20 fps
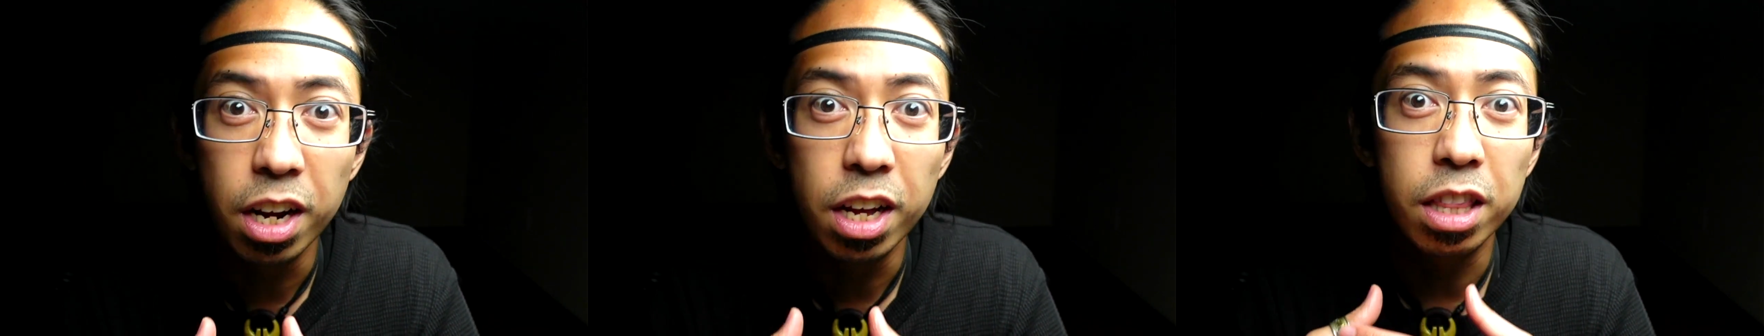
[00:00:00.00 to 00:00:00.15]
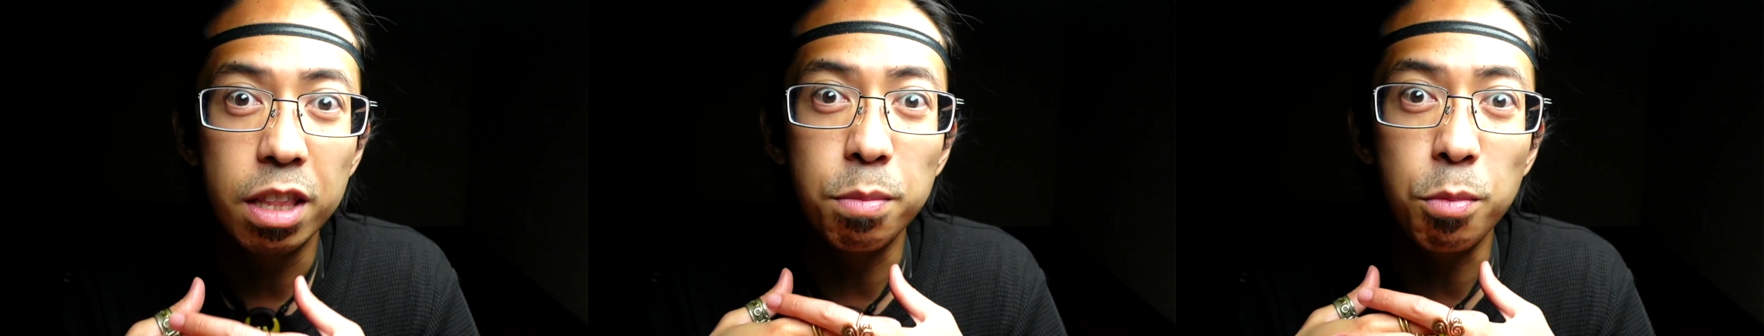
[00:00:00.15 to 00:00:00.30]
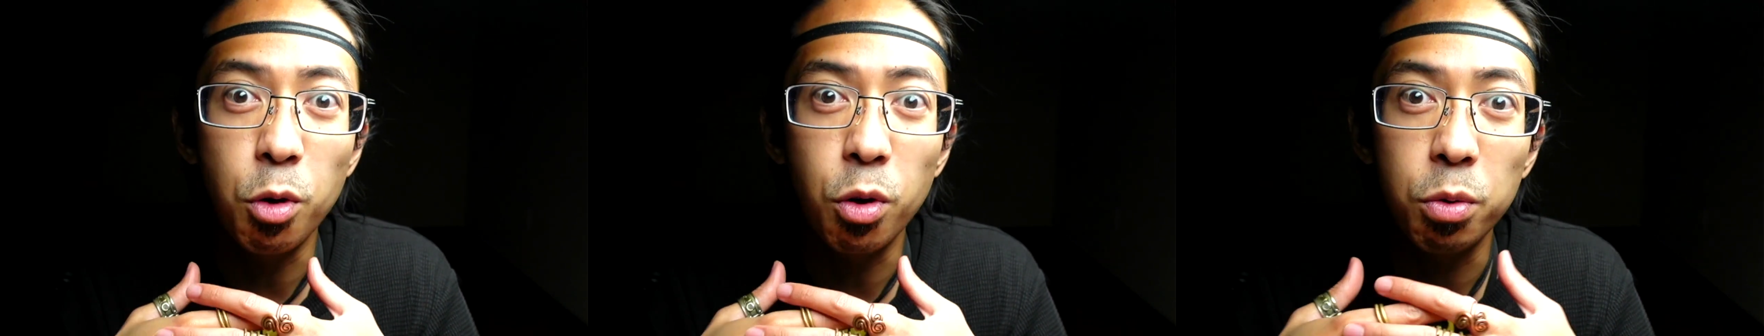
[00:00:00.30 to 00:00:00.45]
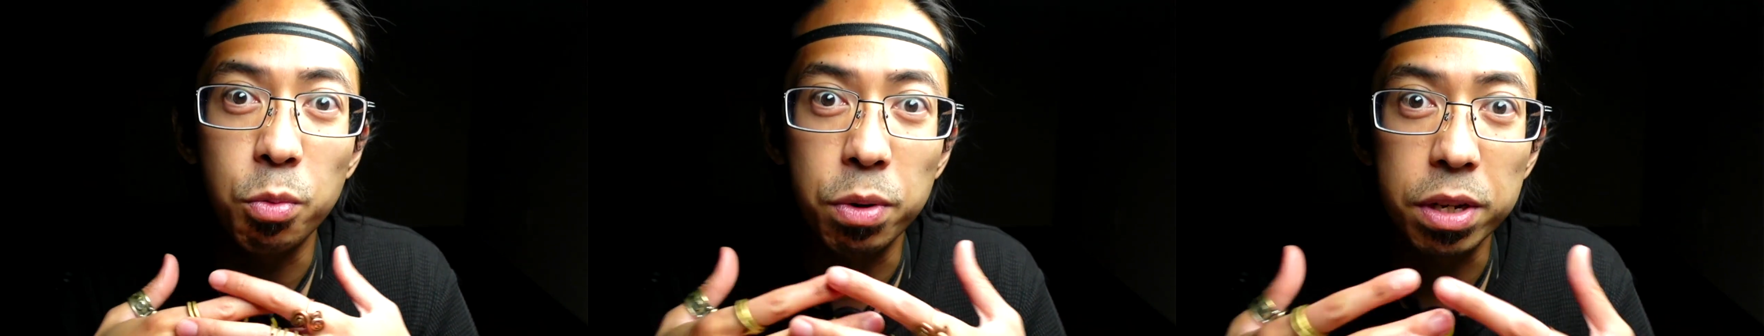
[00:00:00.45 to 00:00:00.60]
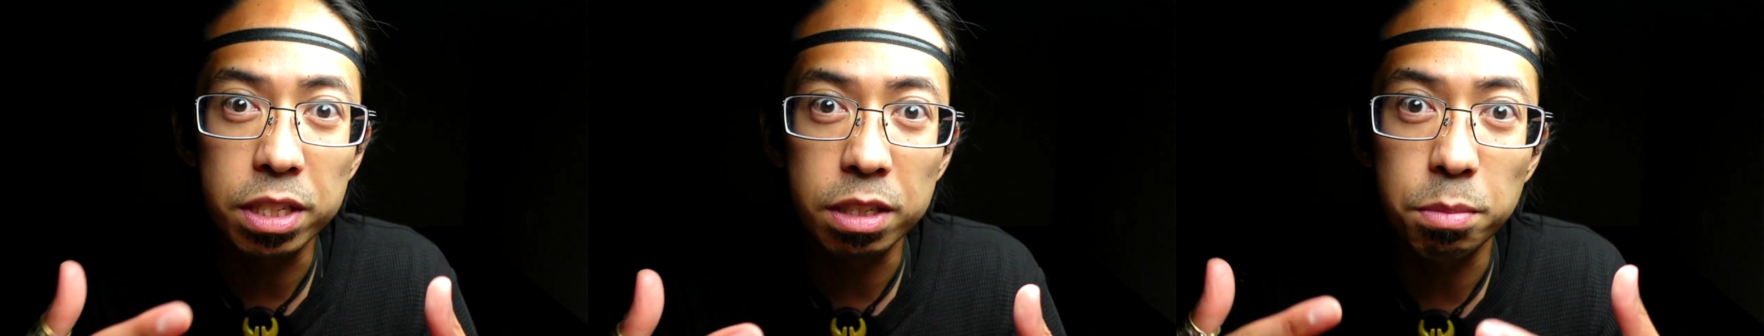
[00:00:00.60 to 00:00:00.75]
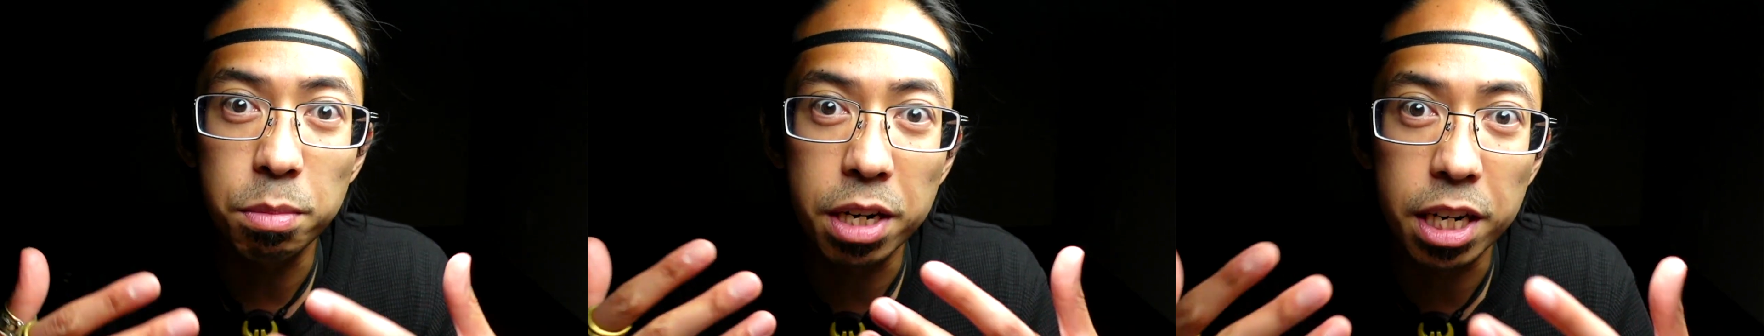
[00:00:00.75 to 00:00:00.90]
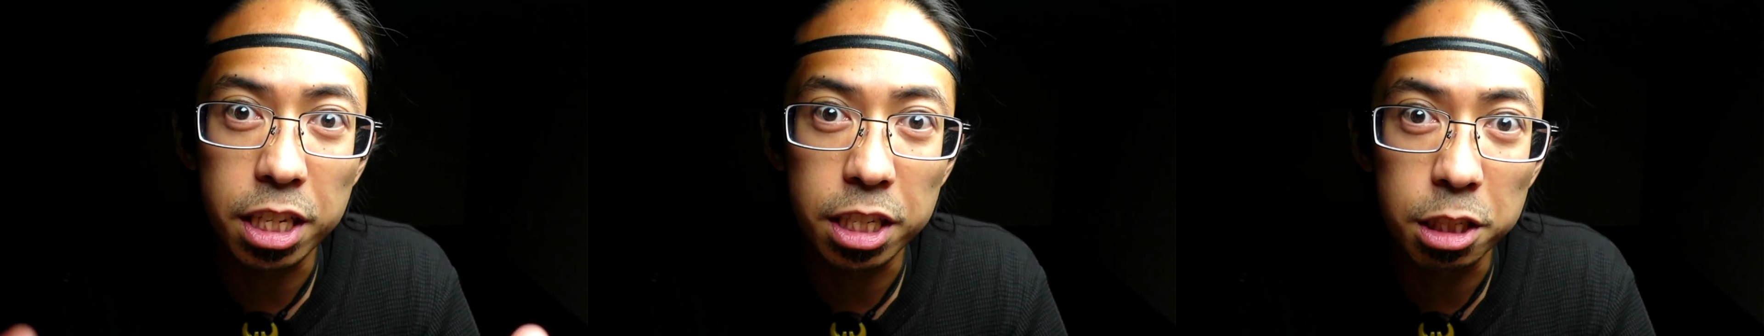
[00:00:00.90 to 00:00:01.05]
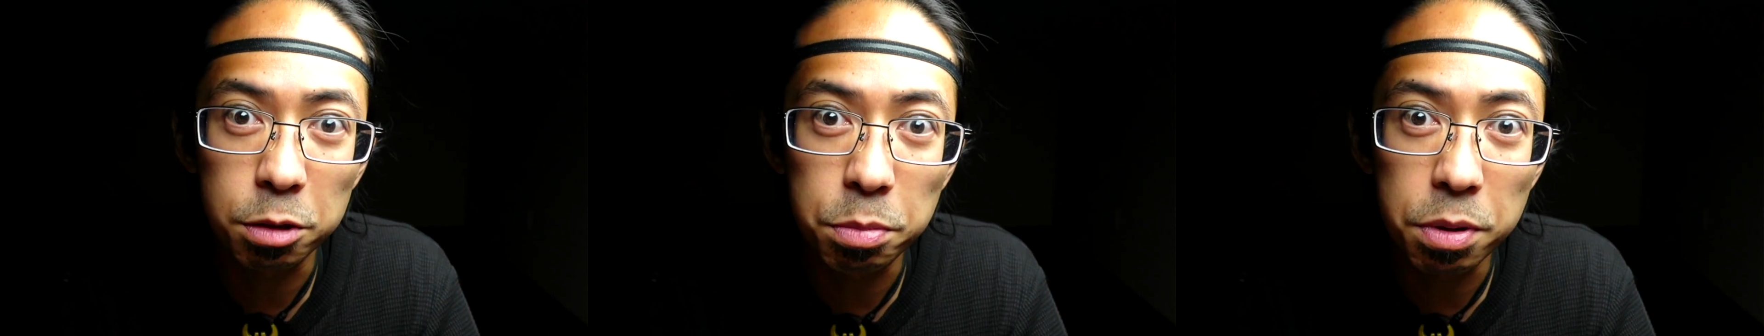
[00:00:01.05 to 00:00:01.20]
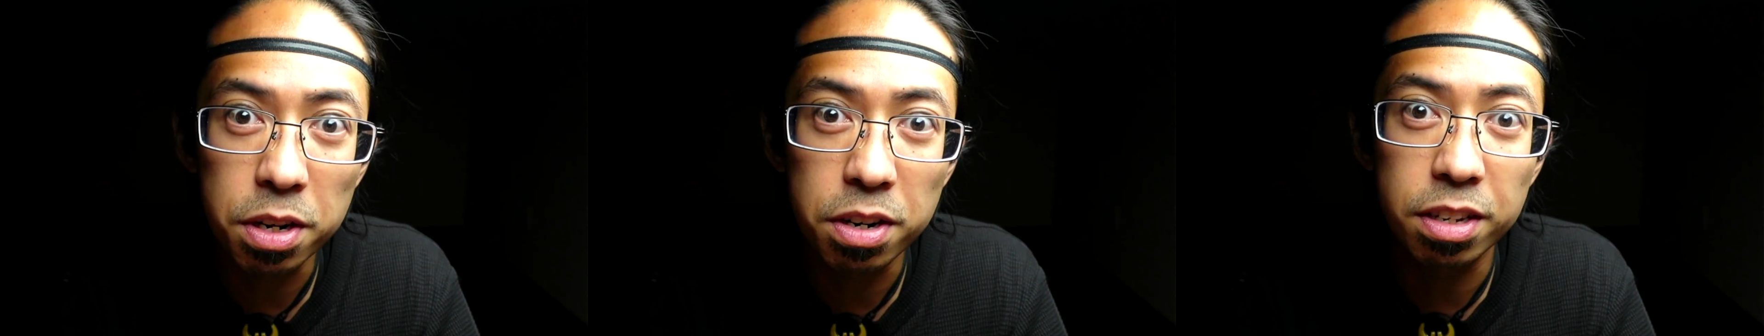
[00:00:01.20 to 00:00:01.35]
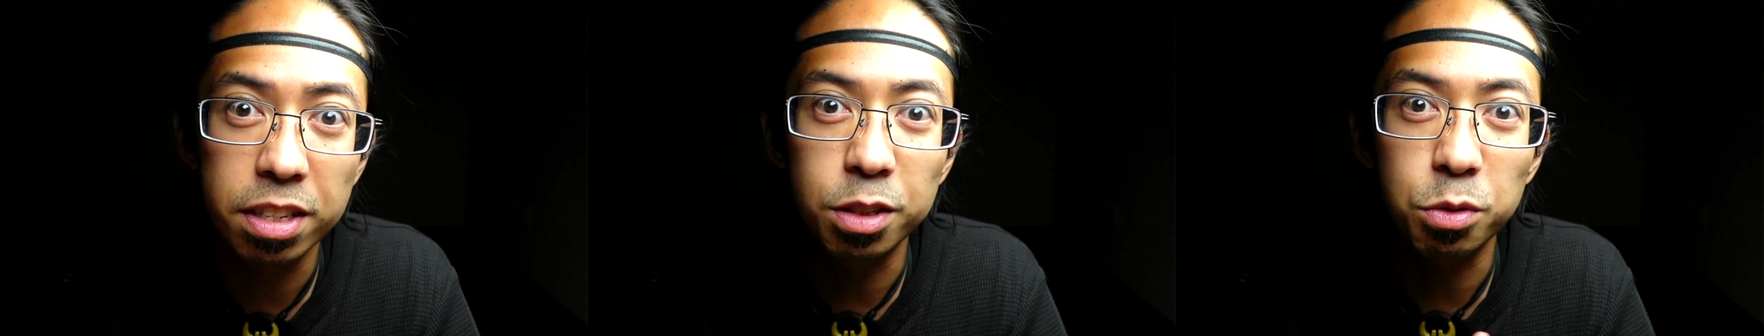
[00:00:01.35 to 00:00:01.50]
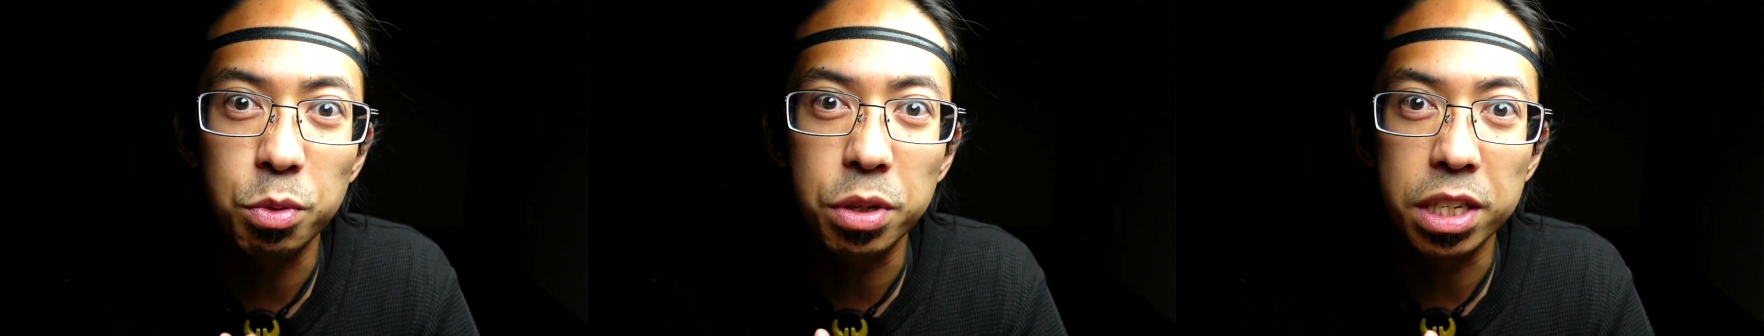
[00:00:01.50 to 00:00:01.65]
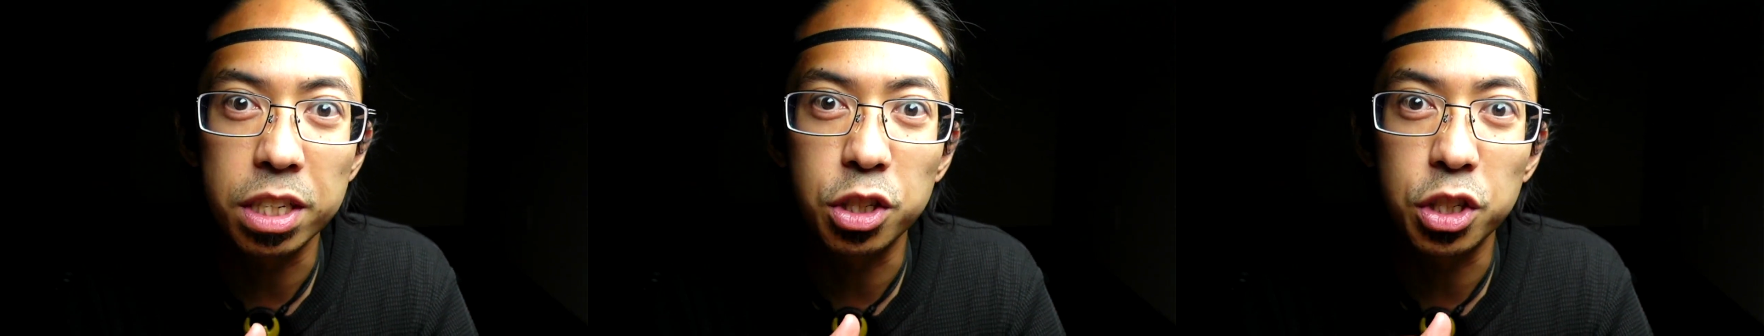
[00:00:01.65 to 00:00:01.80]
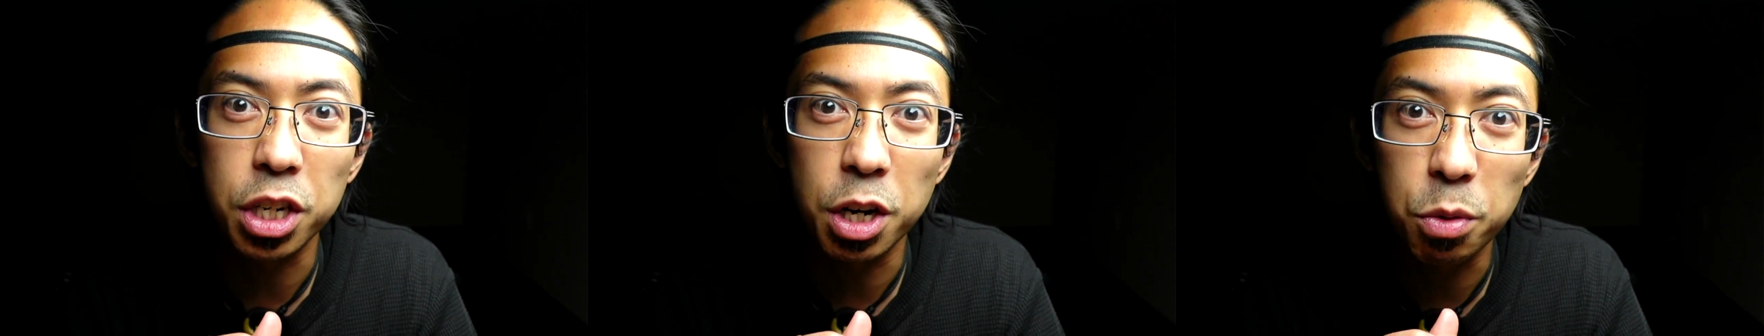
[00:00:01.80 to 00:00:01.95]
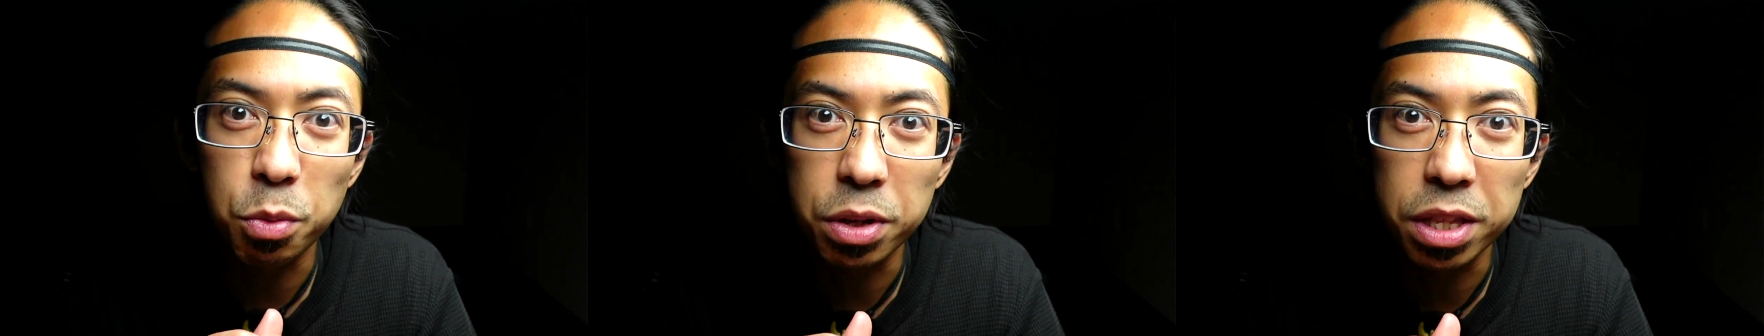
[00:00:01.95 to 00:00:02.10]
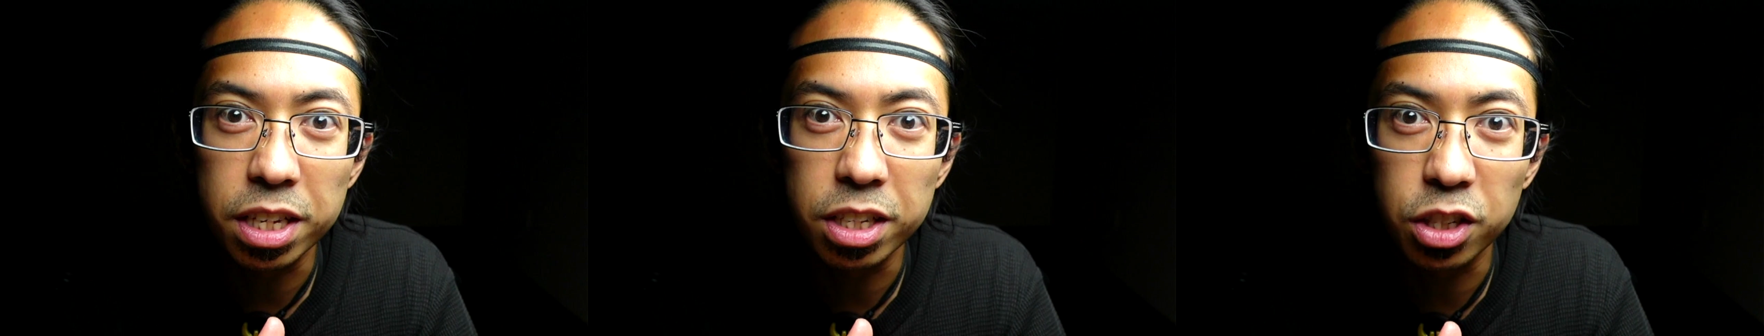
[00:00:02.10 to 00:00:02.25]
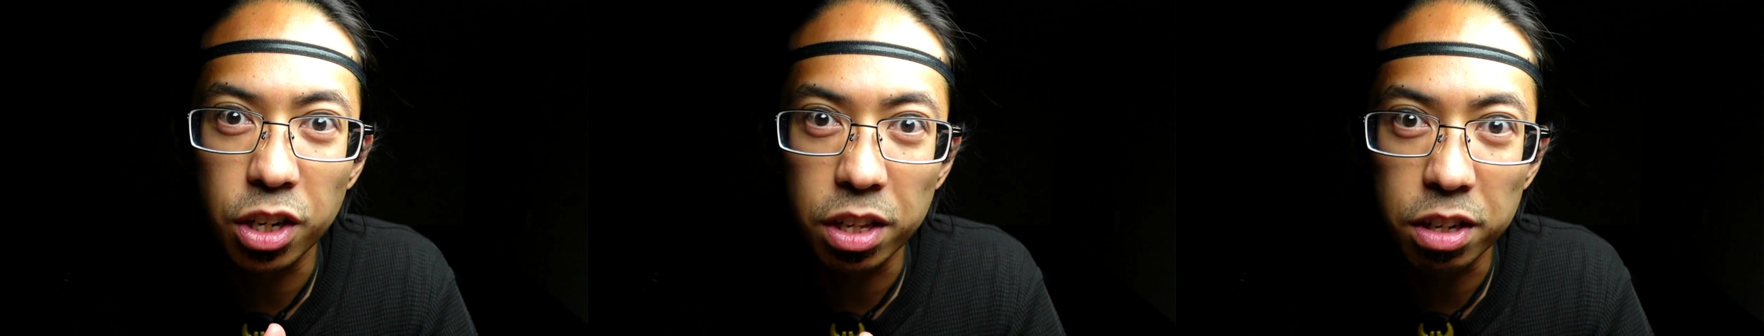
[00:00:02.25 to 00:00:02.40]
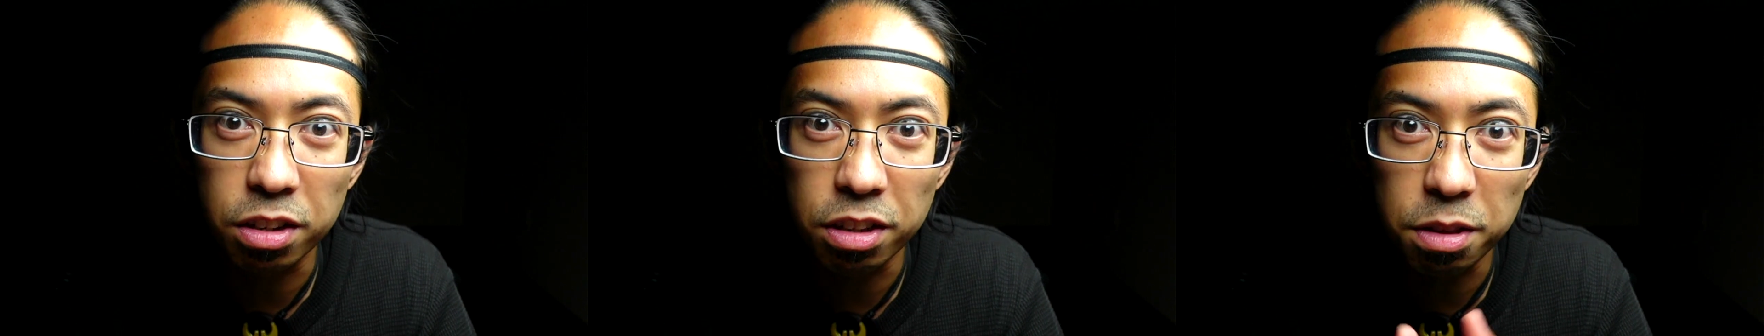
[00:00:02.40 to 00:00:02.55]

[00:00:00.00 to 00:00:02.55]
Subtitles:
the more wisdom and experience we can share with each other,